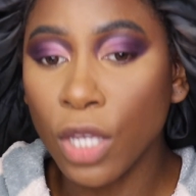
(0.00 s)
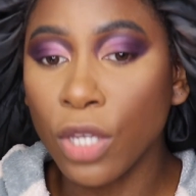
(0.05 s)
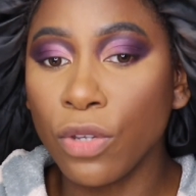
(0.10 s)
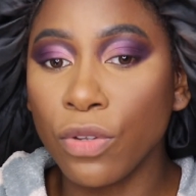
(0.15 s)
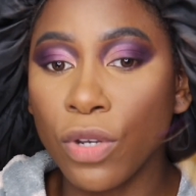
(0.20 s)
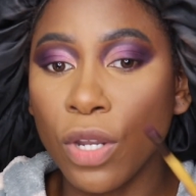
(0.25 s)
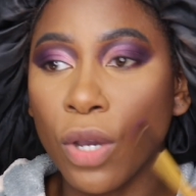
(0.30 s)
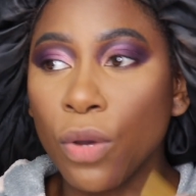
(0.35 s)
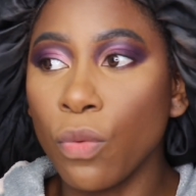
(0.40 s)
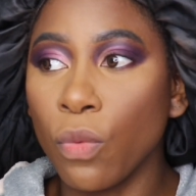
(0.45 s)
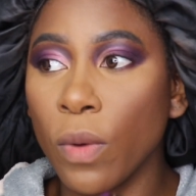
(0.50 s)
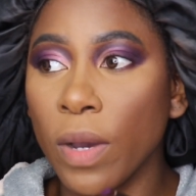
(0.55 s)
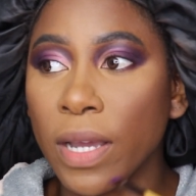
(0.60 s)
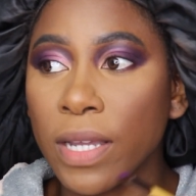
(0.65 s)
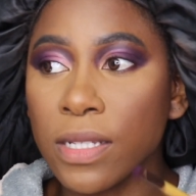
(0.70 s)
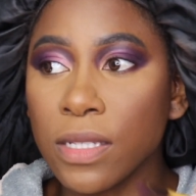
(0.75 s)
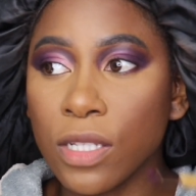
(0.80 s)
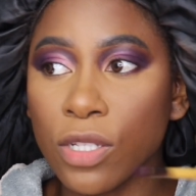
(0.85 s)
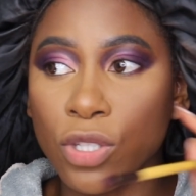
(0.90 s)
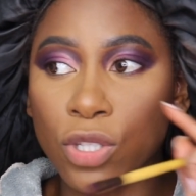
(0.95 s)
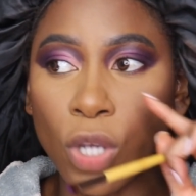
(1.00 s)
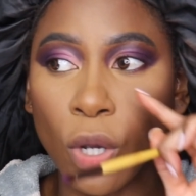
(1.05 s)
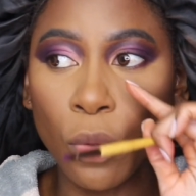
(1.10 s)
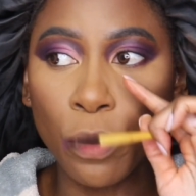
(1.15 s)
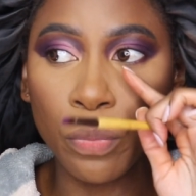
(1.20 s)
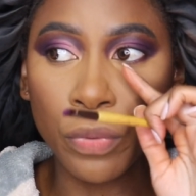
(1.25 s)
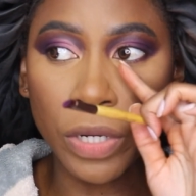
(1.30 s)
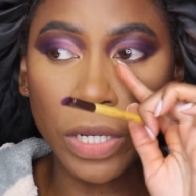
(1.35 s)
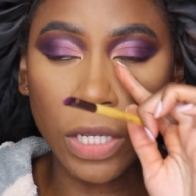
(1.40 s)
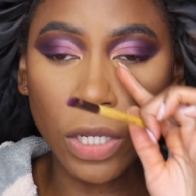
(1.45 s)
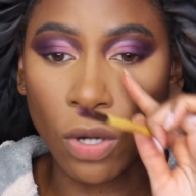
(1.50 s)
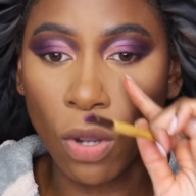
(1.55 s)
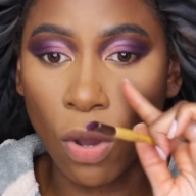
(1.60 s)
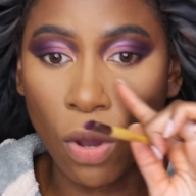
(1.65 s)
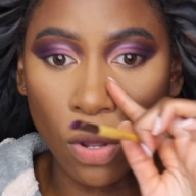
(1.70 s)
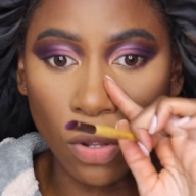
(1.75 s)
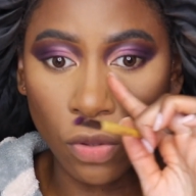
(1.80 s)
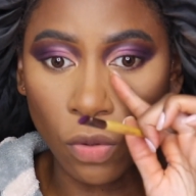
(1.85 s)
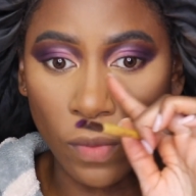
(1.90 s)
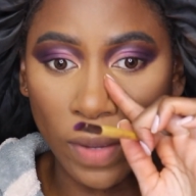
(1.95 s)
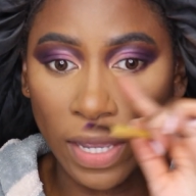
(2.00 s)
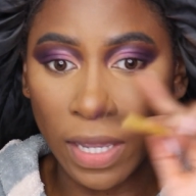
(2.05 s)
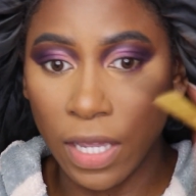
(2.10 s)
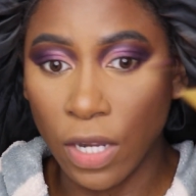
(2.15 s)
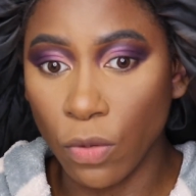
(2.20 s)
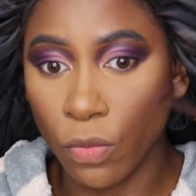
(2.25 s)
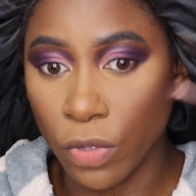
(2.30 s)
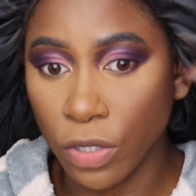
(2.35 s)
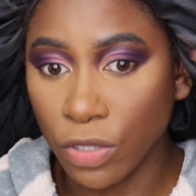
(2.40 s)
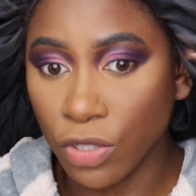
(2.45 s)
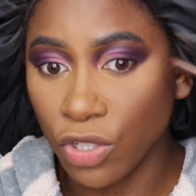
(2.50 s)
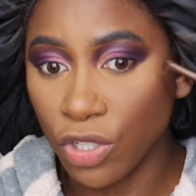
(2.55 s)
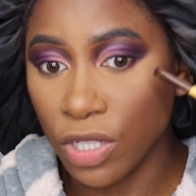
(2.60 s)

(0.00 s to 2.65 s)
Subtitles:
You know what? Don't bring it all the way inwards.